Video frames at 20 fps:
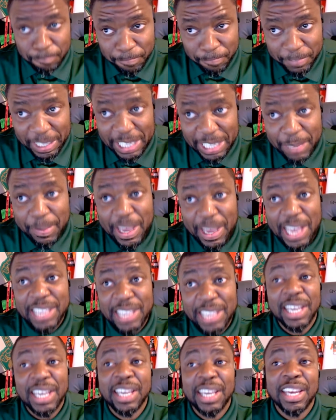in the
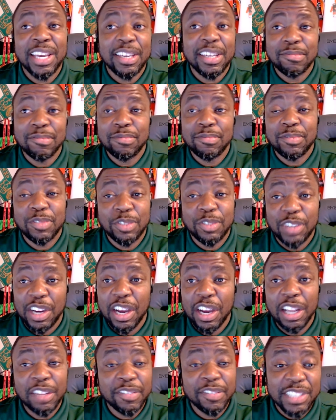past decade, Trey
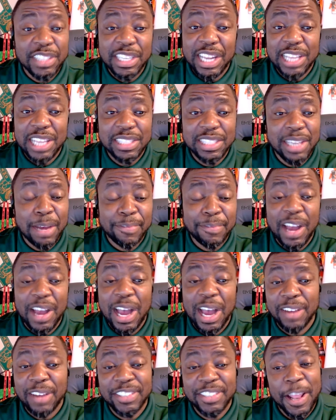Oliver's in that top
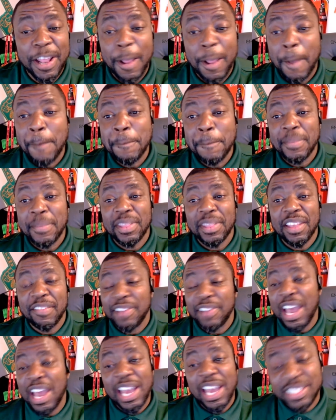5. If
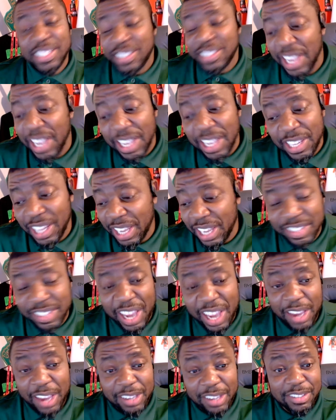I had to sing it like
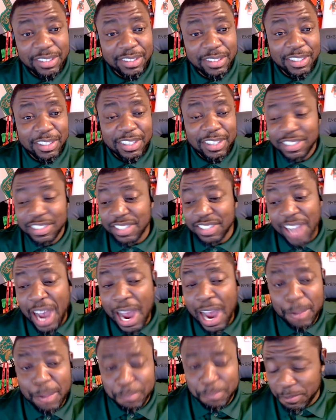Tank,
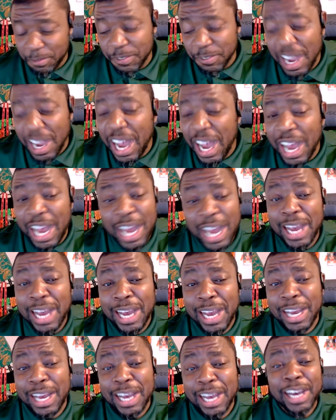top
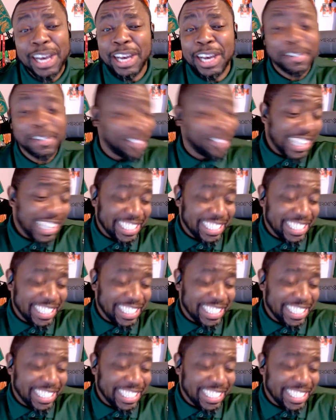5.